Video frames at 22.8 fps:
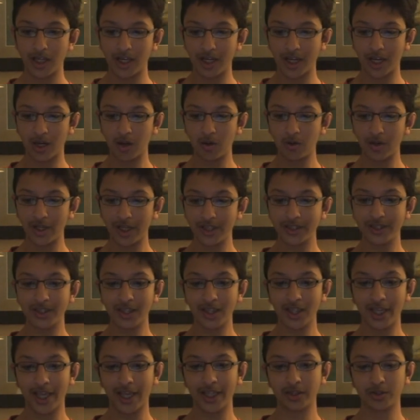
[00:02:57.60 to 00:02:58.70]
Now
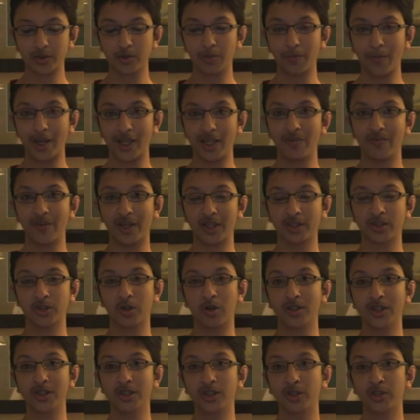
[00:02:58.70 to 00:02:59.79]
Intel had to manufacture
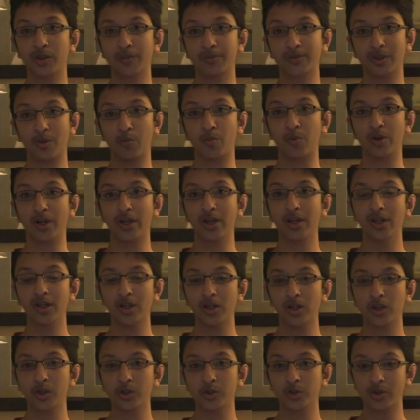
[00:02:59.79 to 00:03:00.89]
all these chips somewhere,
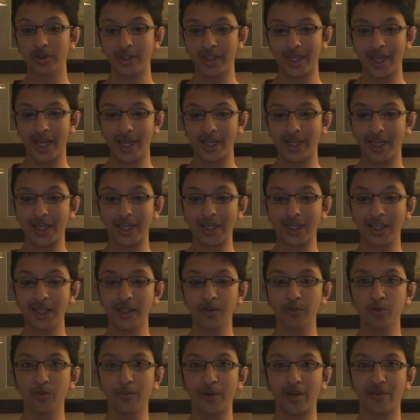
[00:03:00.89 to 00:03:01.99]
so they had a clean
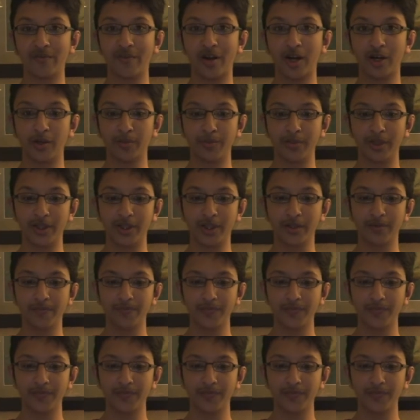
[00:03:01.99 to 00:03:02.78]
room environment.